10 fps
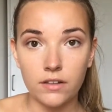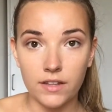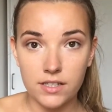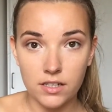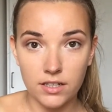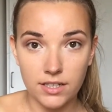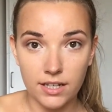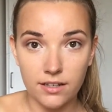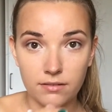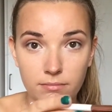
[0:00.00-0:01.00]
They started
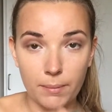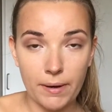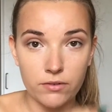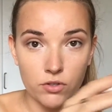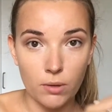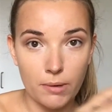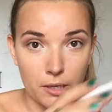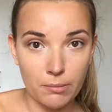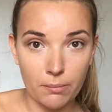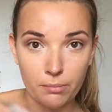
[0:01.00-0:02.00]
dating. My parents got
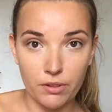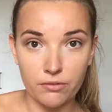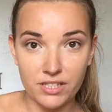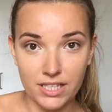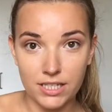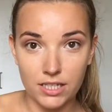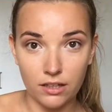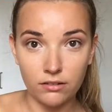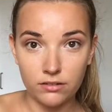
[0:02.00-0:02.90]
married, my brother and sister,